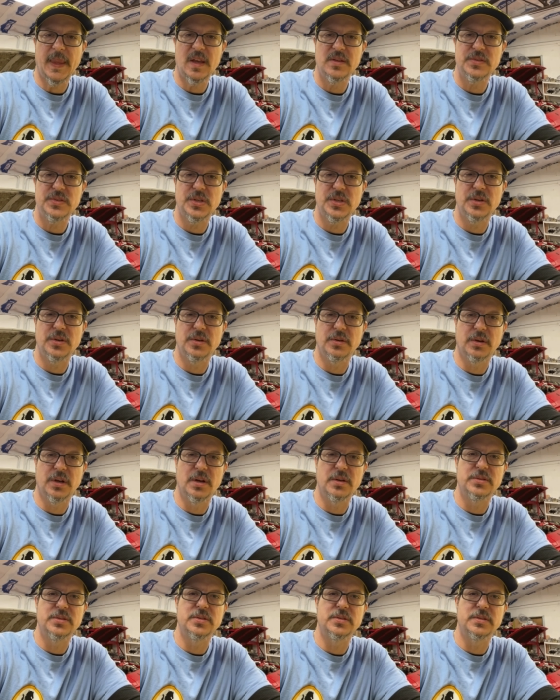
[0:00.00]
so
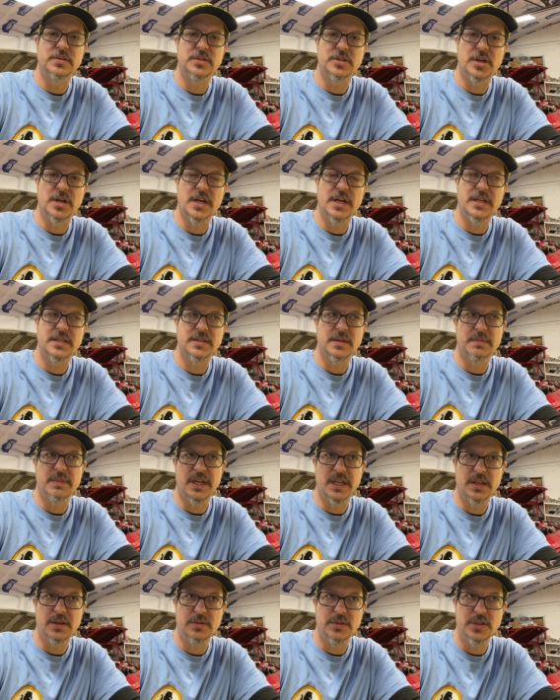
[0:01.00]
go to address on my
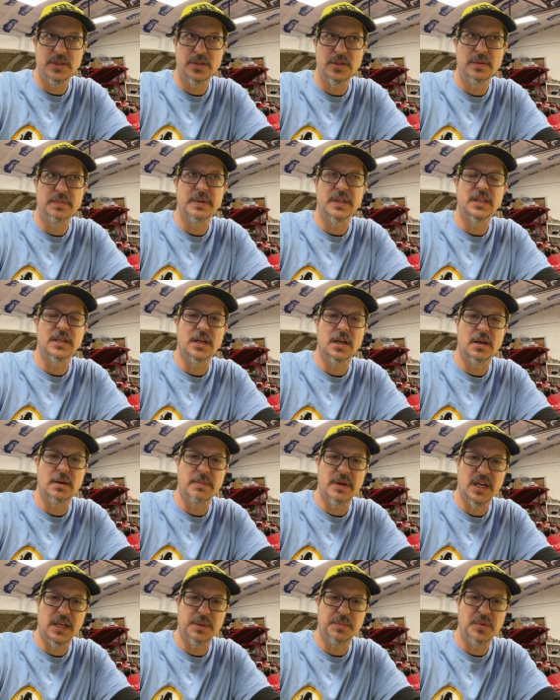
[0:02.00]
YouTube and then go to
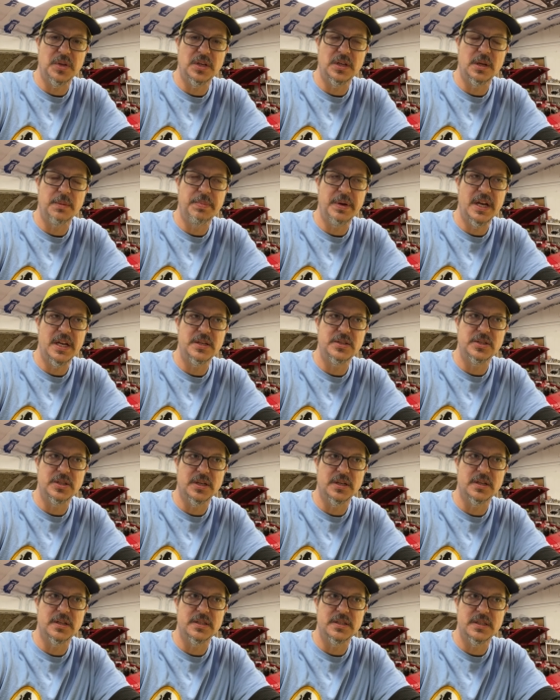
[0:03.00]
my community page, you're
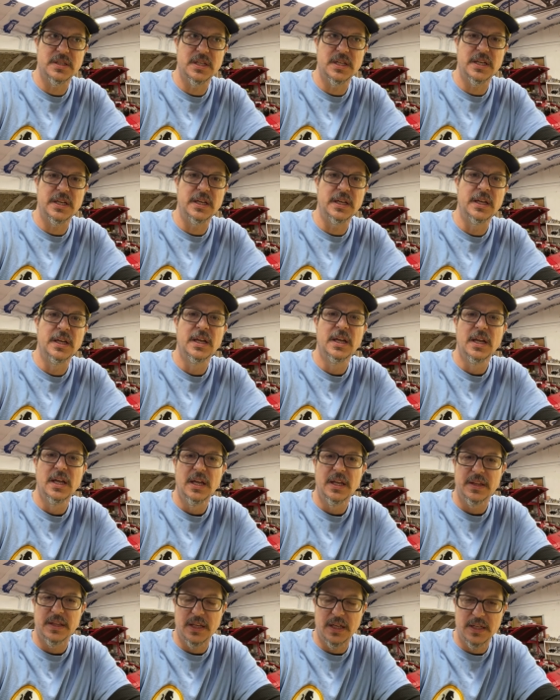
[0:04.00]
going to see
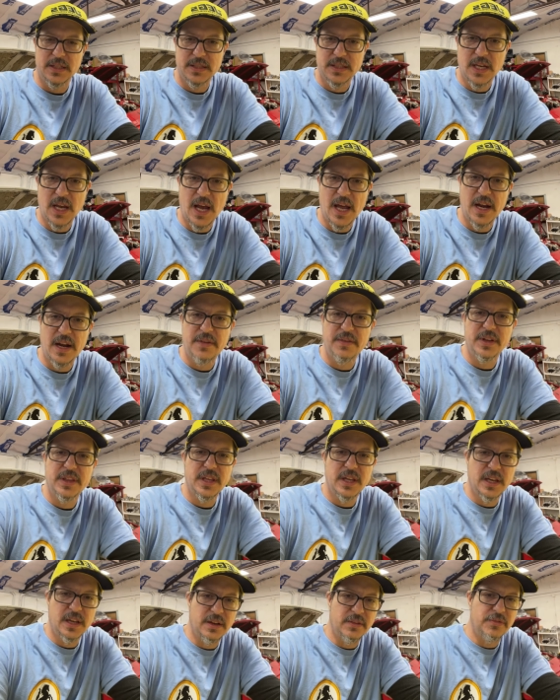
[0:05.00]
that it's got
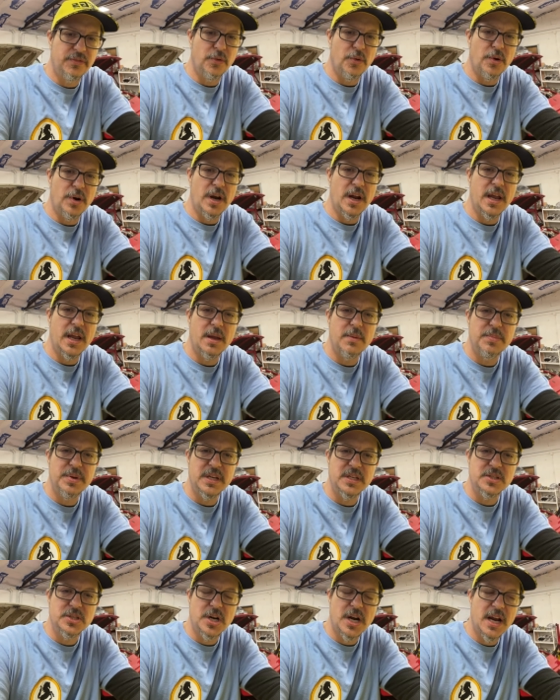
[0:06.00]
everything for
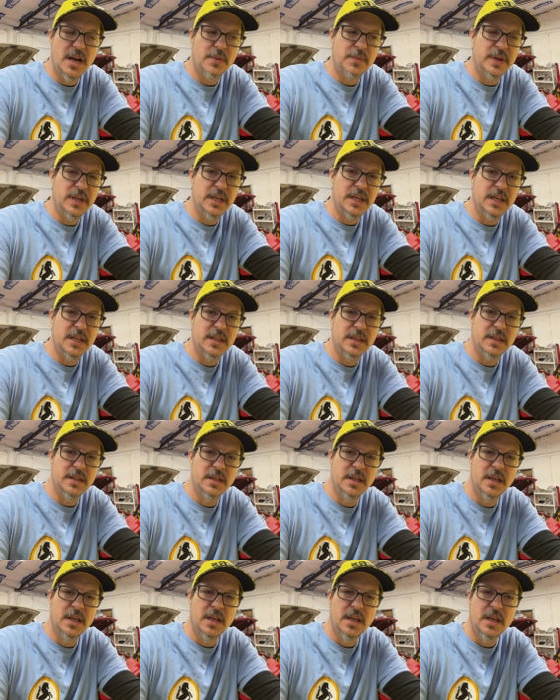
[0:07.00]
AMP track weekend.
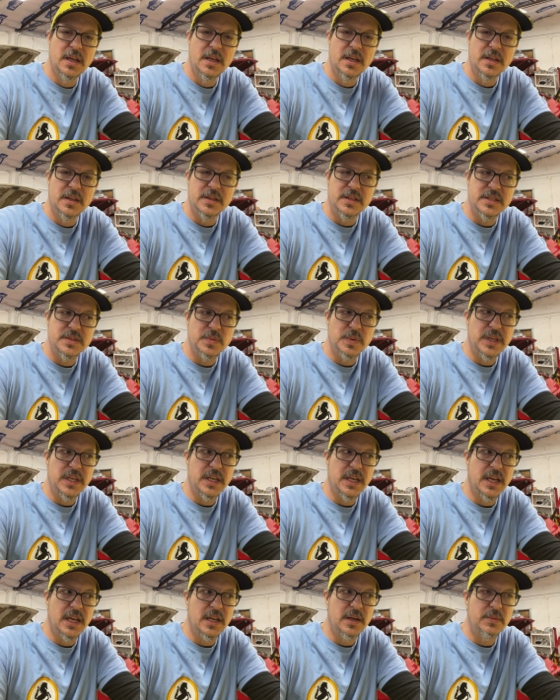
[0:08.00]
This
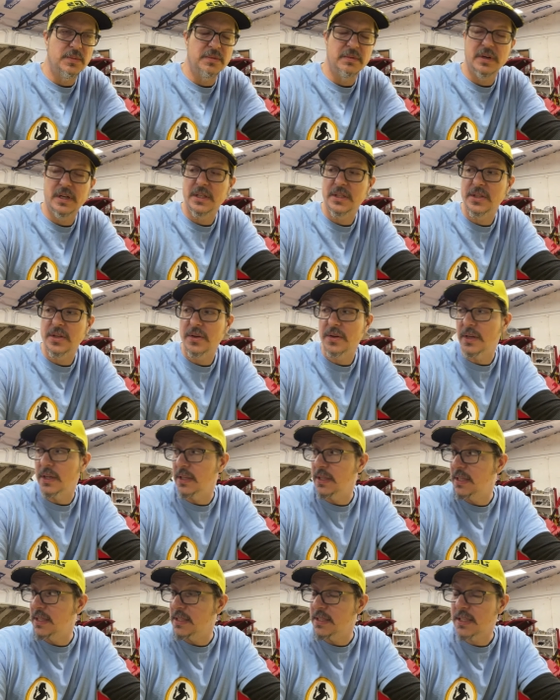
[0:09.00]
weekend we're doing
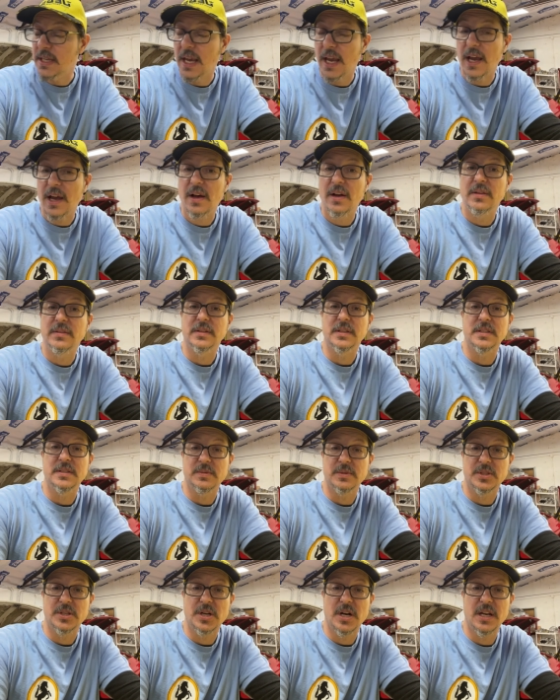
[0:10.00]
a discount because
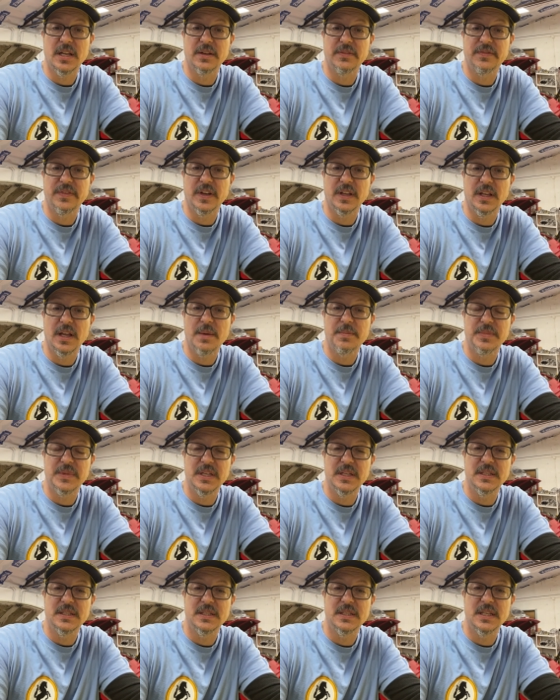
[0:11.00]
we're trying to fill up
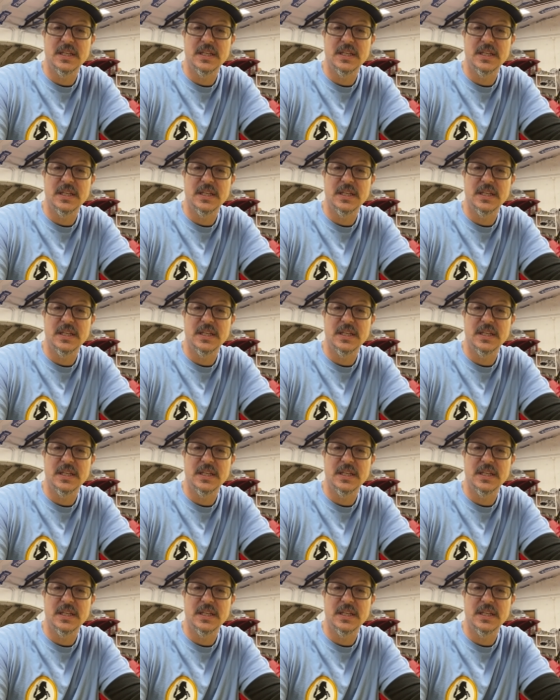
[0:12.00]
these